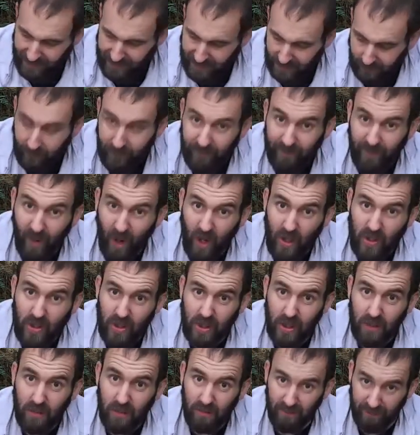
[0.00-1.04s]
someone finds
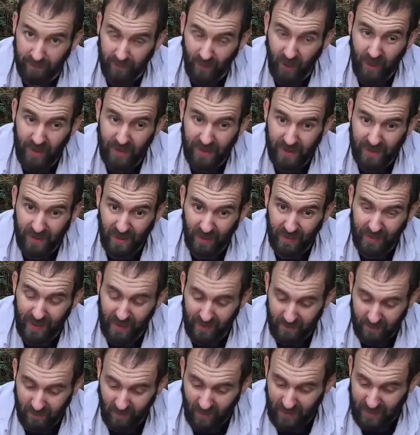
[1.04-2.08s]
you and finds it on there
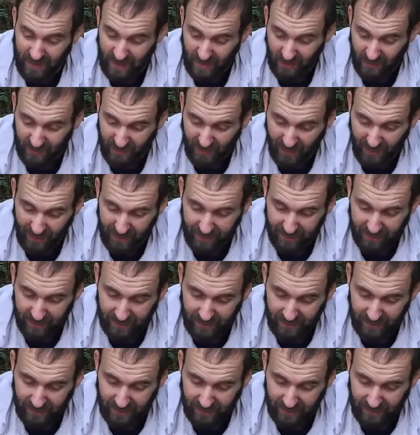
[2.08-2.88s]
and writes it all down.